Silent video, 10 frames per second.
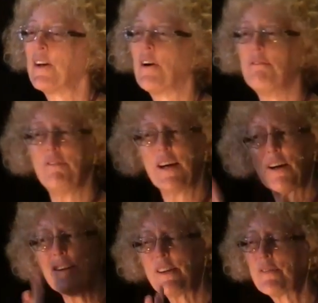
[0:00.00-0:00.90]
there are
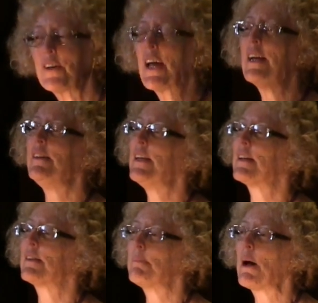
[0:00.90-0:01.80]
very different
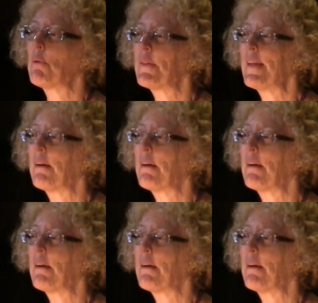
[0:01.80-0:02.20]
ideas about what